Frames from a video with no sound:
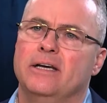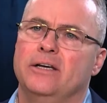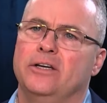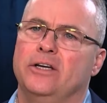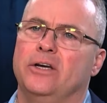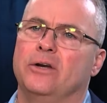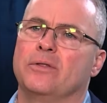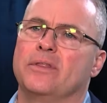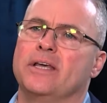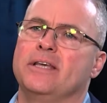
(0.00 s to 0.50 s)
Yeah.
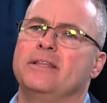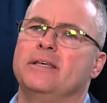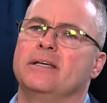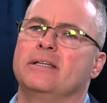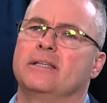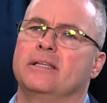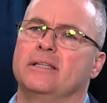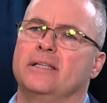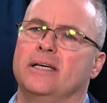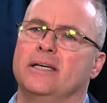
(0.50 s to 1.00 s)
You know, they
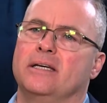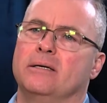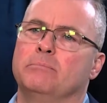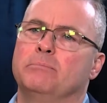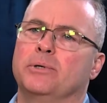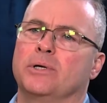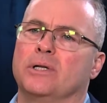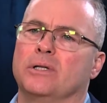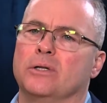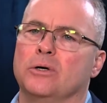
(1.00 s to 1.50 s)
think that they can
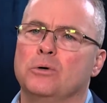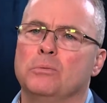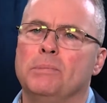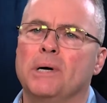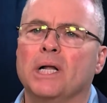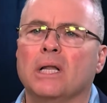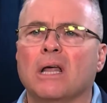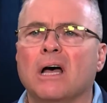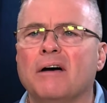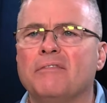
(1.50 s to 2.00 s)
put a
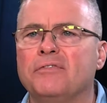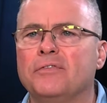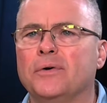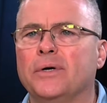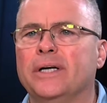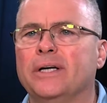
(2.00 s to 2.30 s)
lowball offer